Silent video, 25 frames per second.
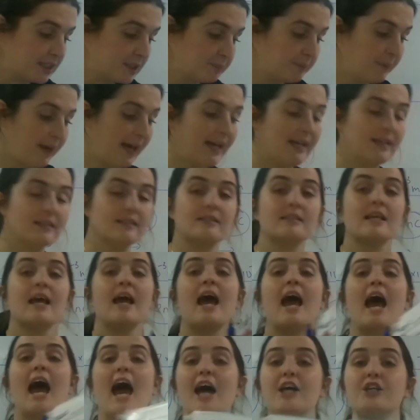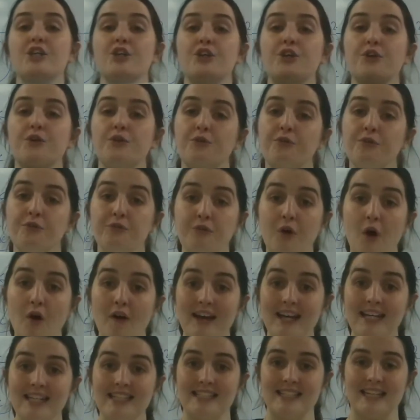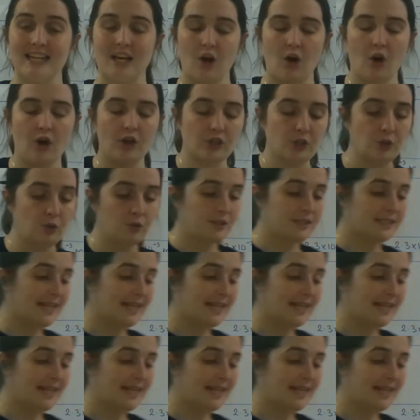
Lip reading: space. And you can find it on your